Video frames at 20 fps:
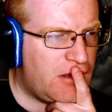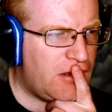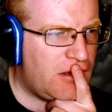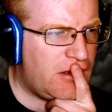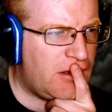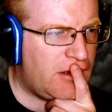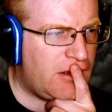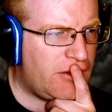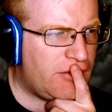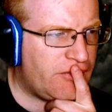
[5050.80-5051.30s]

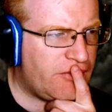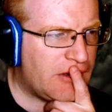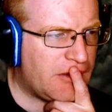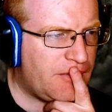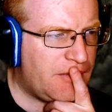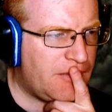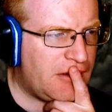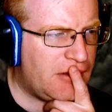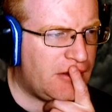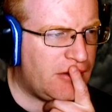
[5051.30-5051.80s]
And they're
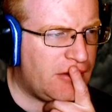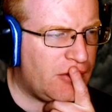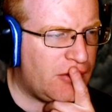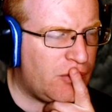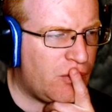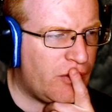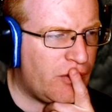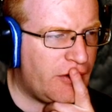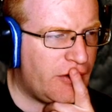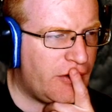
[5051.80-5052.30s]
recommended a
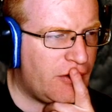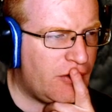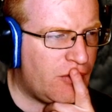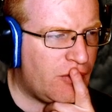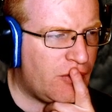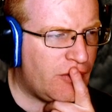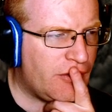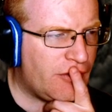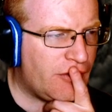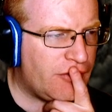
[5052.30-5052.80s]
warrior
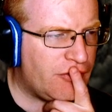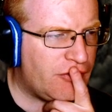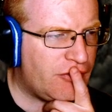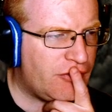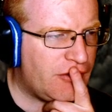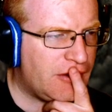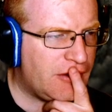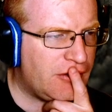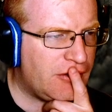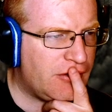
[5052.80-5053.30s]
or another
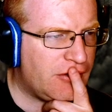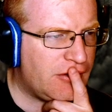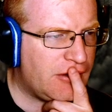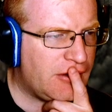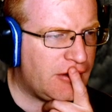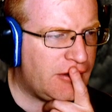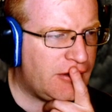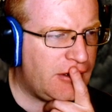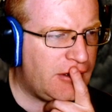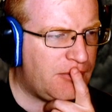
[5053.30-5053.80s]
slinger. I
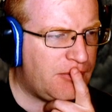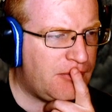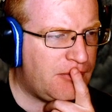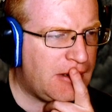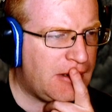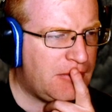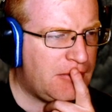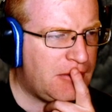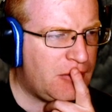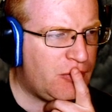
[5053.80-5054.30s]
think
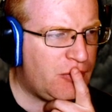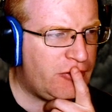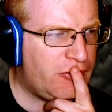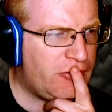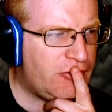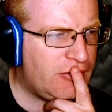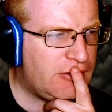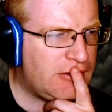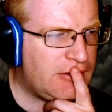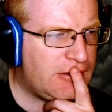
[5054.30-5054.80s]
maybe we
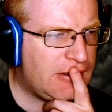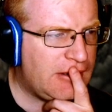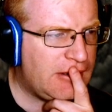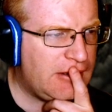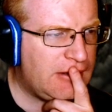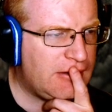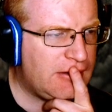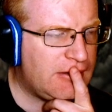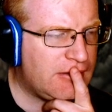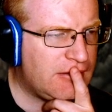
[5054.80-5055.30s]
should
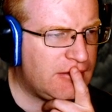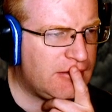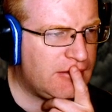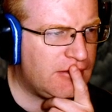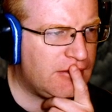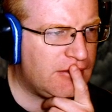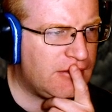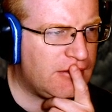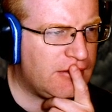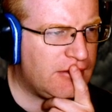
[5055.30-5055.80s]
take
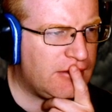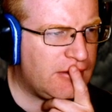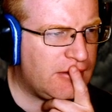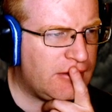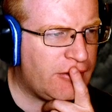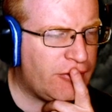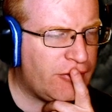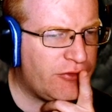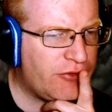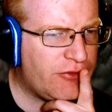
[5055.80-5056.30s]

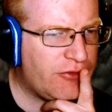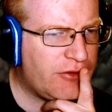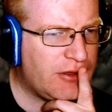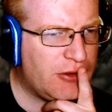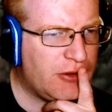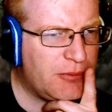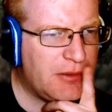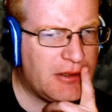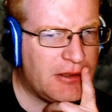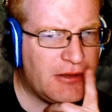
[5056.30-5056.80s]
another
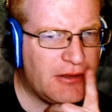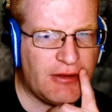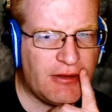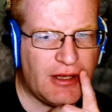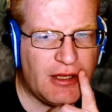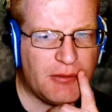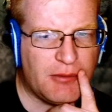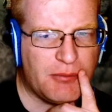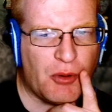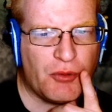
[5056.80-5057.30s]
slinger because they
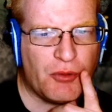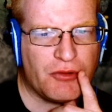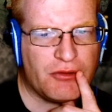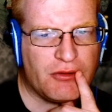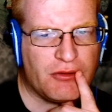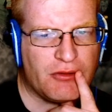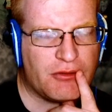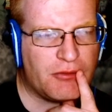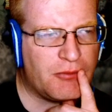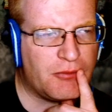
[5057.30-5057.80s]
get
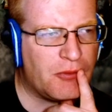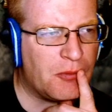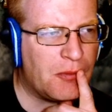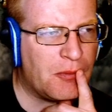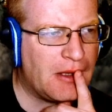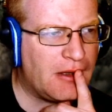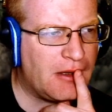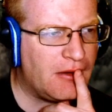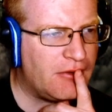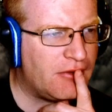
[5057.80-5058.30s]
bonuses for
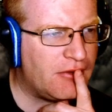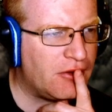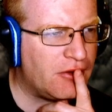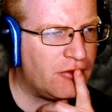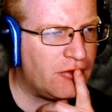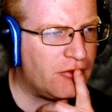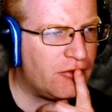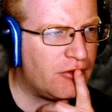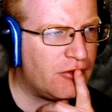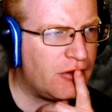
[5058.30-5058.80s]
making
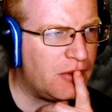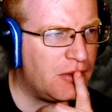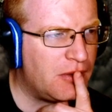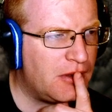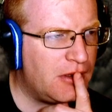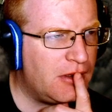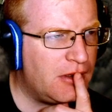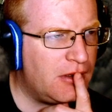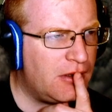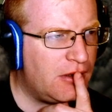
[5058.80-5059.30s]
slingers. So,
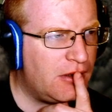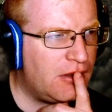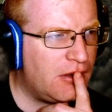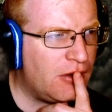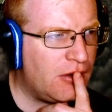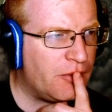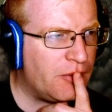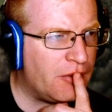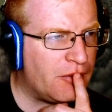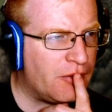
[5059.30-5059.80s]

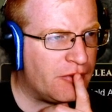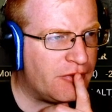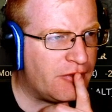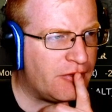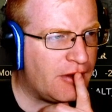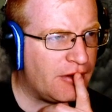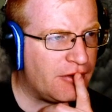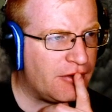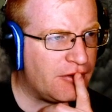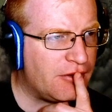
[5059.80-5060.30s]
or
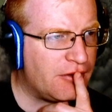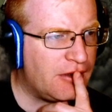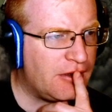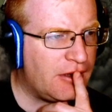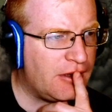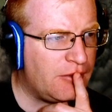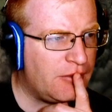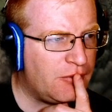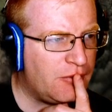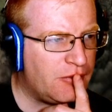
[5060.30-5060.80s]
settler.
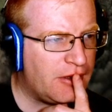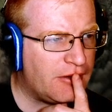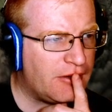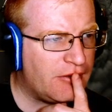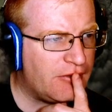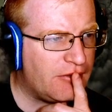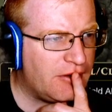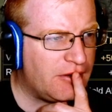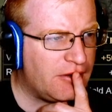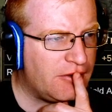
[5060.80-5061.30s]
I think we'll take the
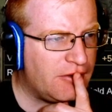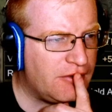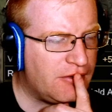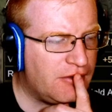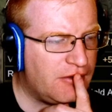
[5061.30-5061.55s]
slinger.